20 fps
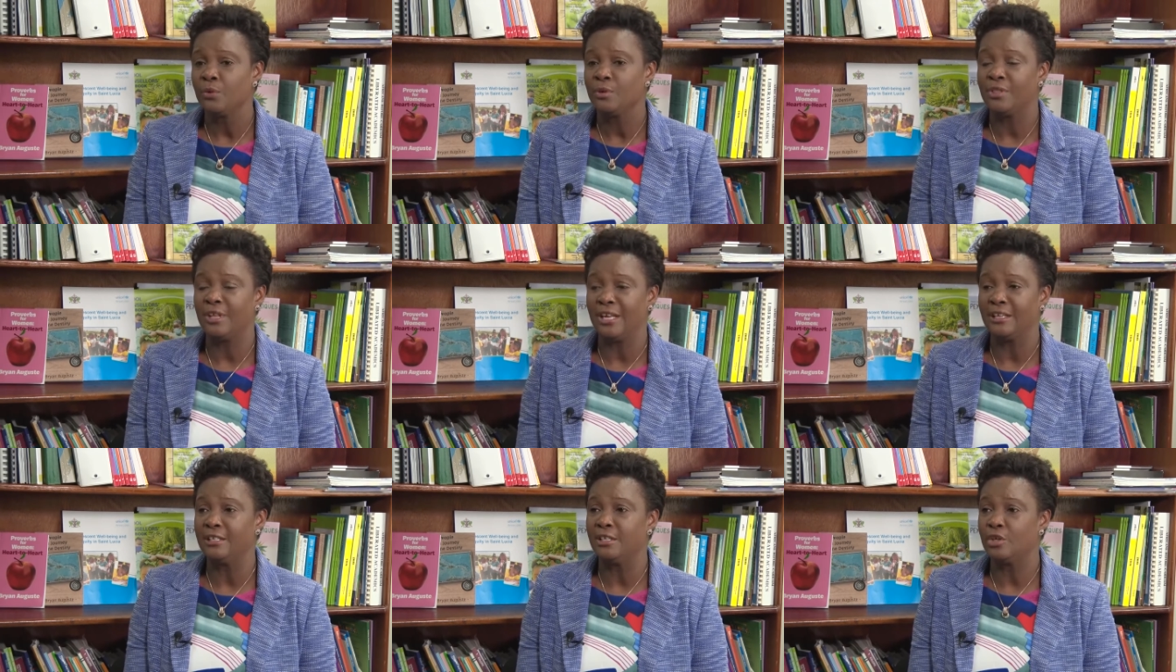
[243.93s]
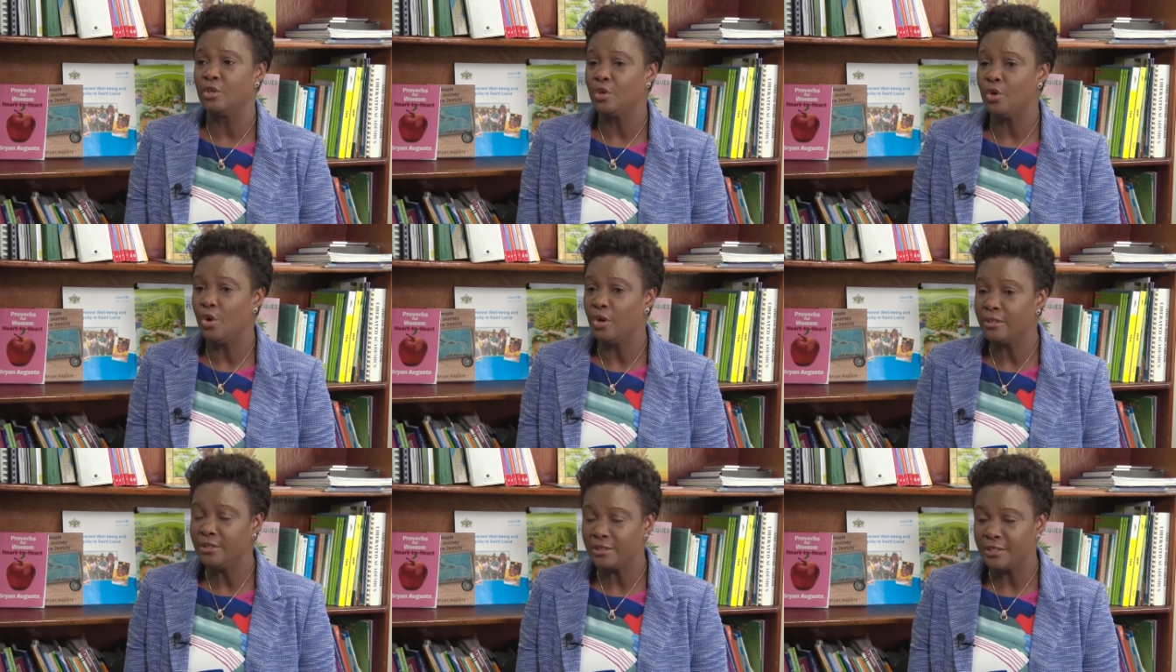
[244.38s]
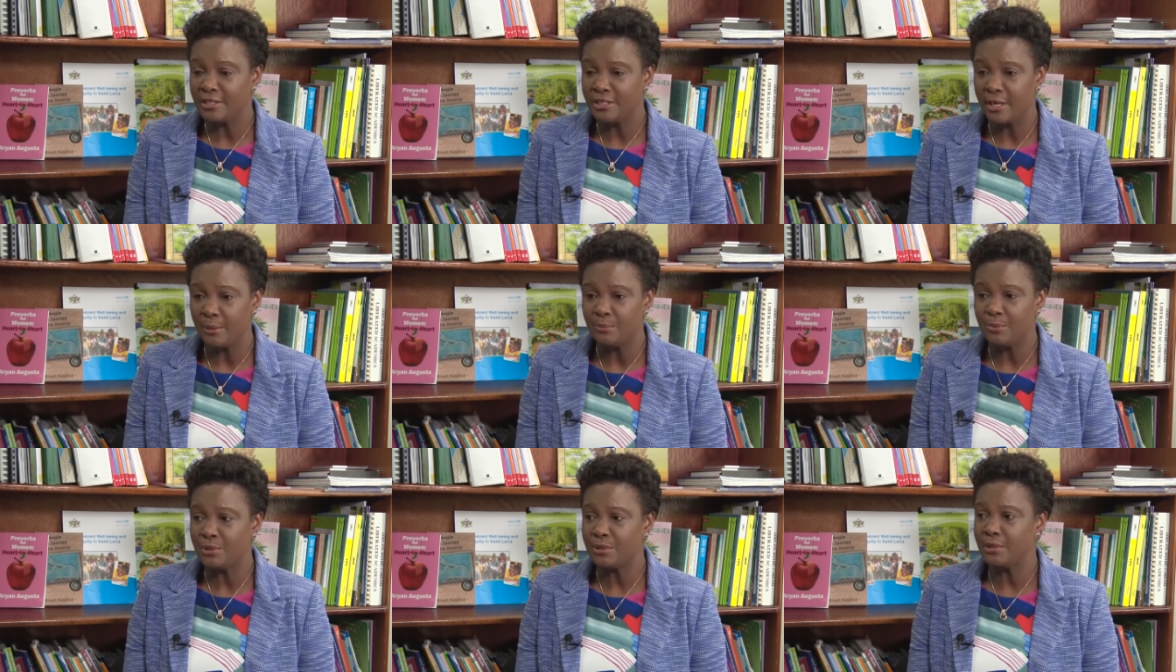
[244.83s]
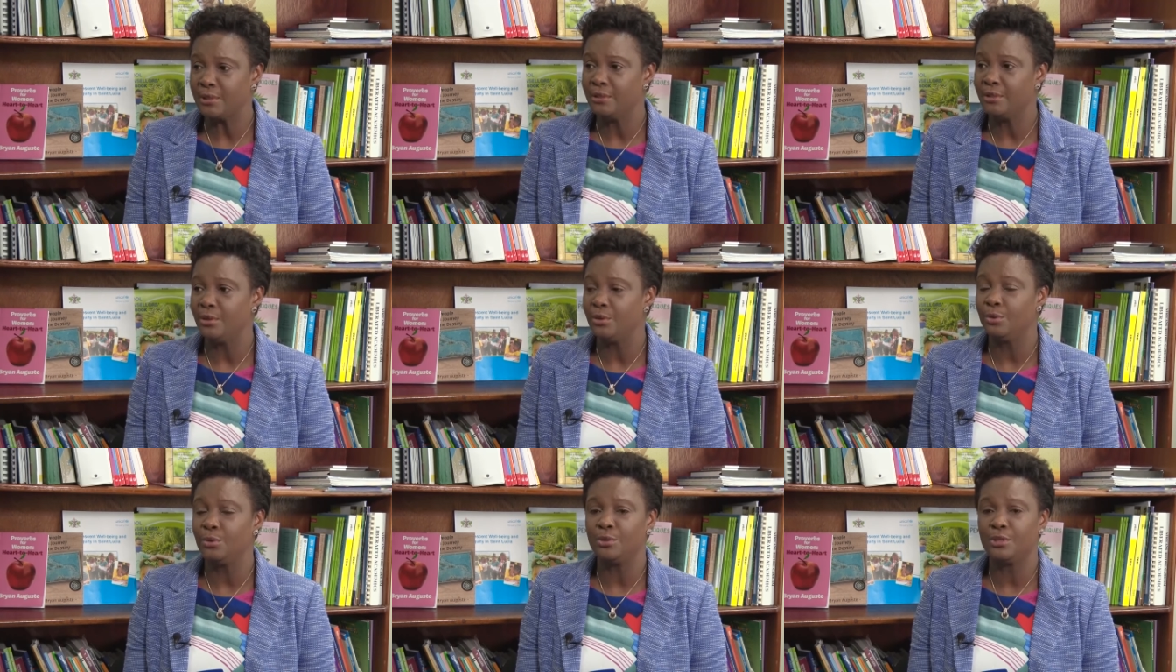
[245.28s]
that the concepts,
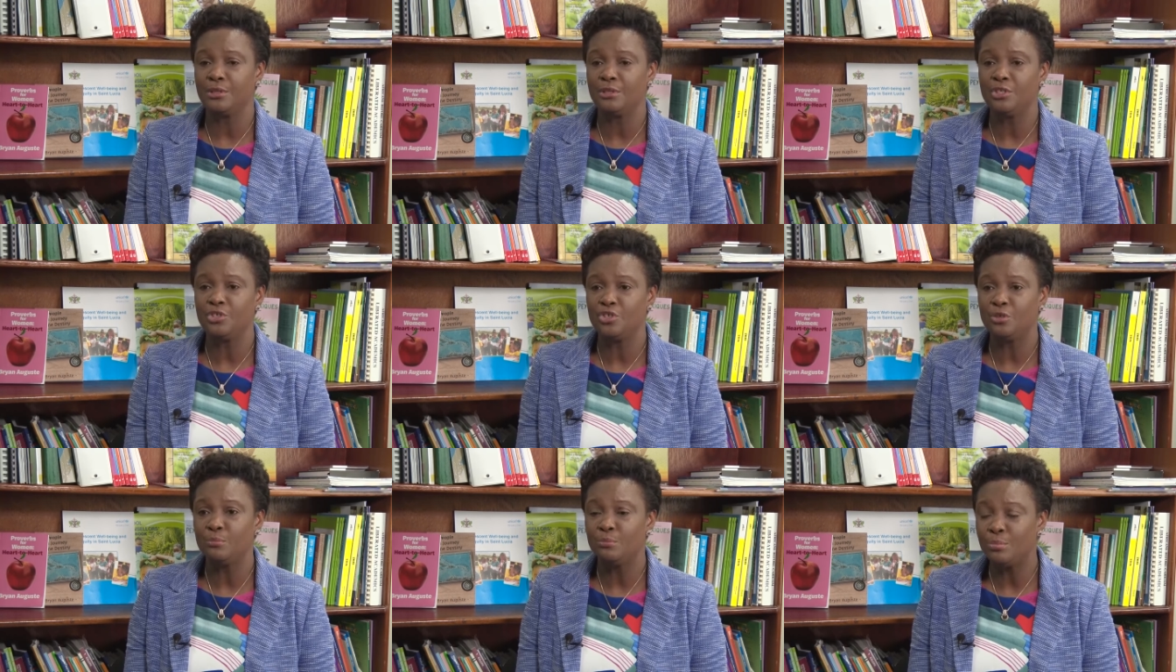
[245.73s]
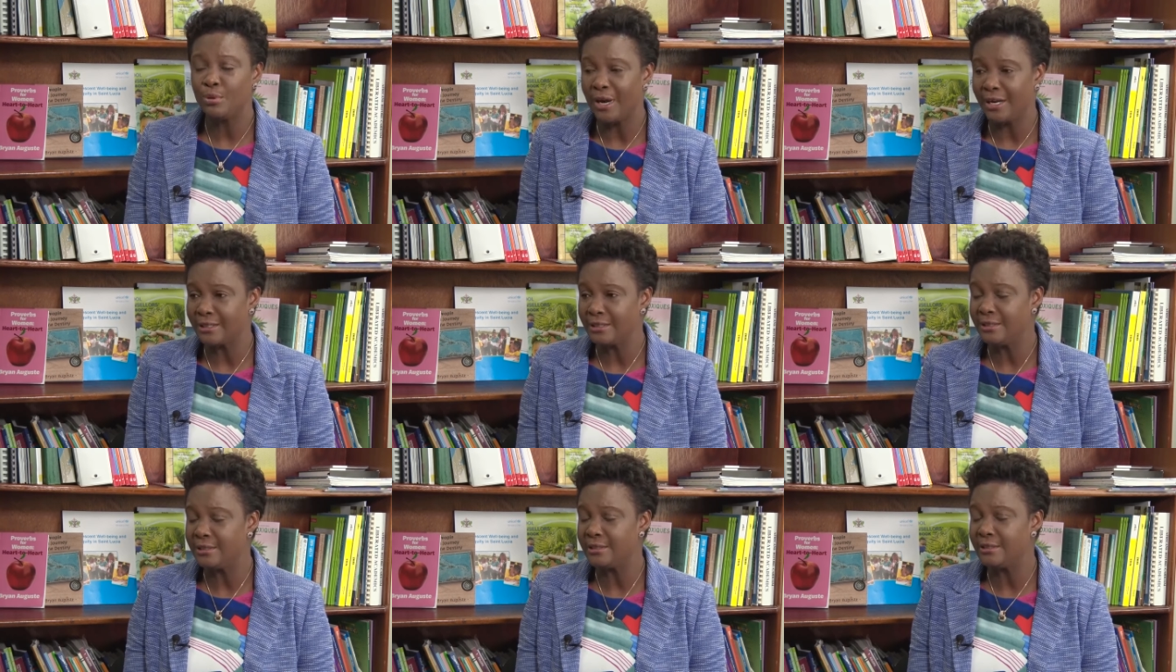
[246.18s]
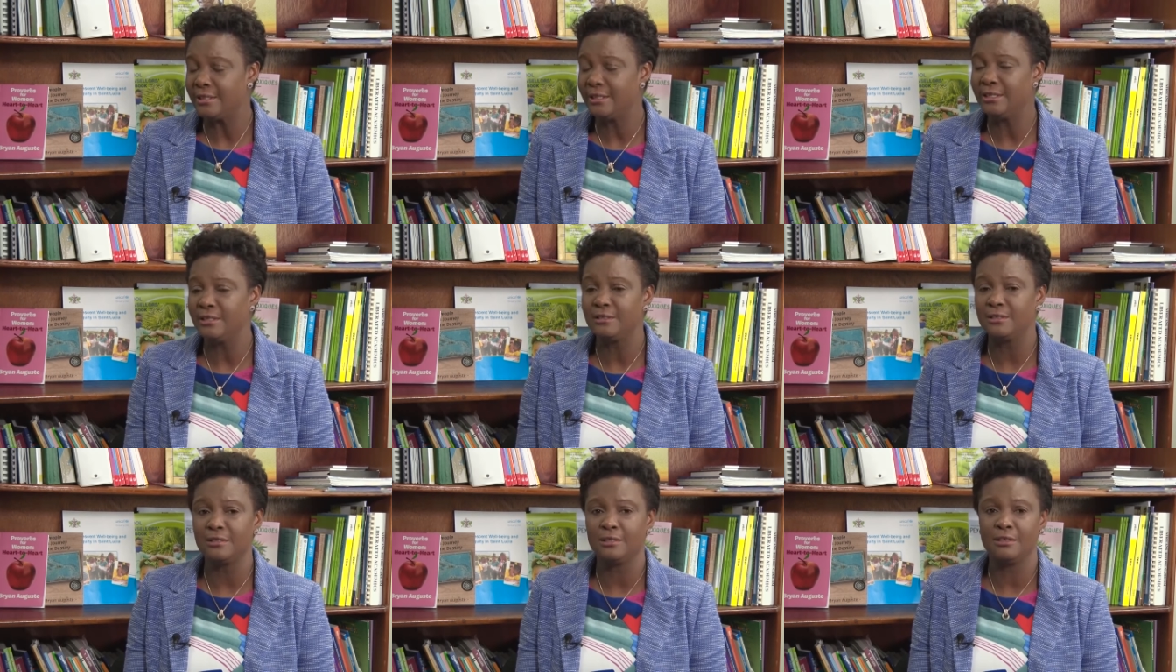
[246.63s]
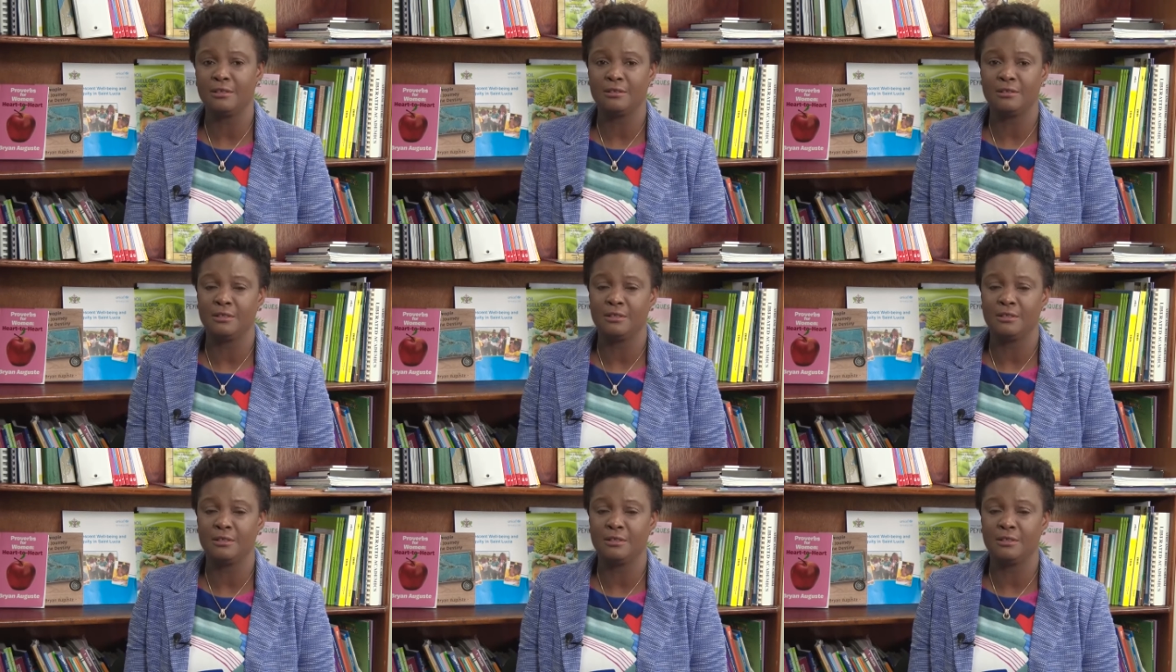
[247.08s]
you know, the teaching practices,